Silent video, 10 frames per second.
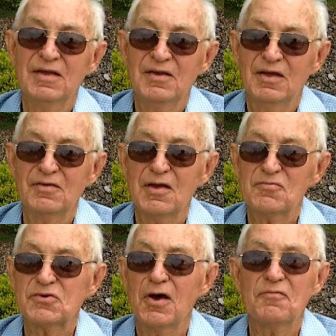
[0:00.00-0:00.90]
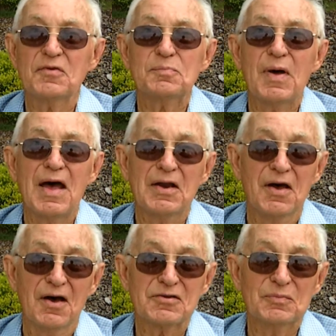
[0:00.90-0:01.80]
and they were tough as pine
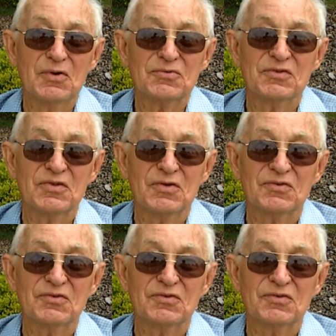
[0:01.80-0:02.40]
knots, most of those